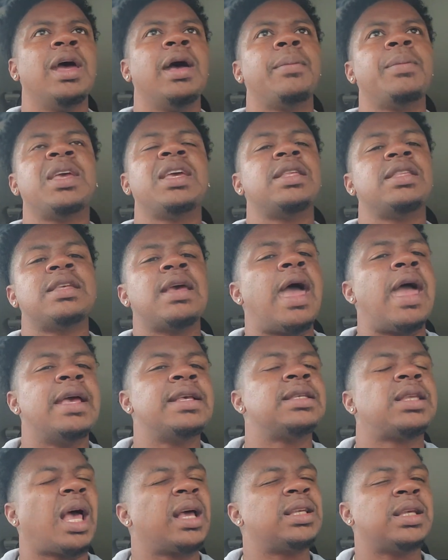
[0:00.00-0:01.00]
I mean,
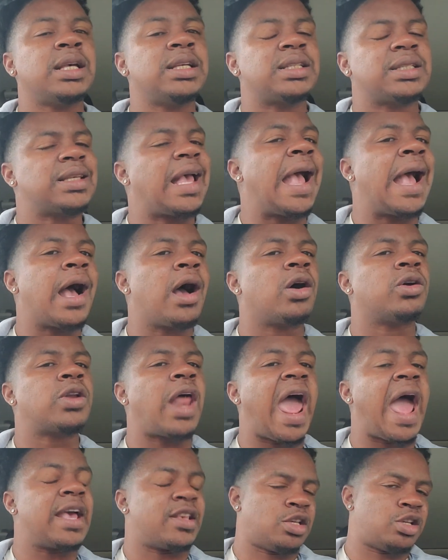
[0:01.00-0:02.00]
does it
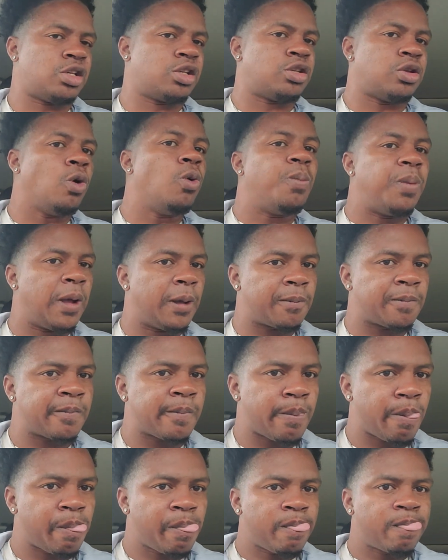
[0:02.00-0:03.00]
sound as stupid
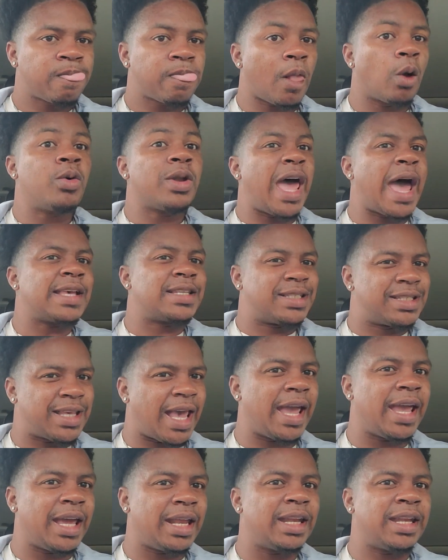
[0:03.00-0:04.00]
when I
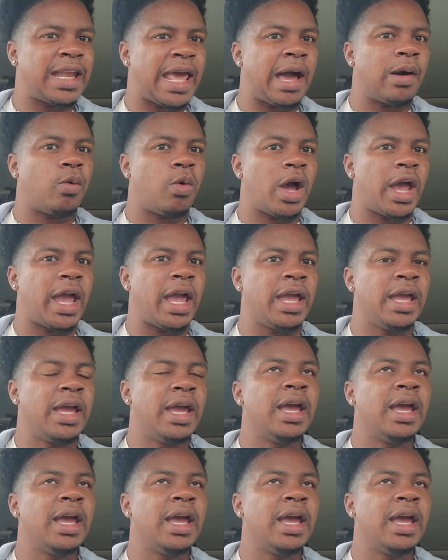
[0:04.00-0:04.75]
say it in that way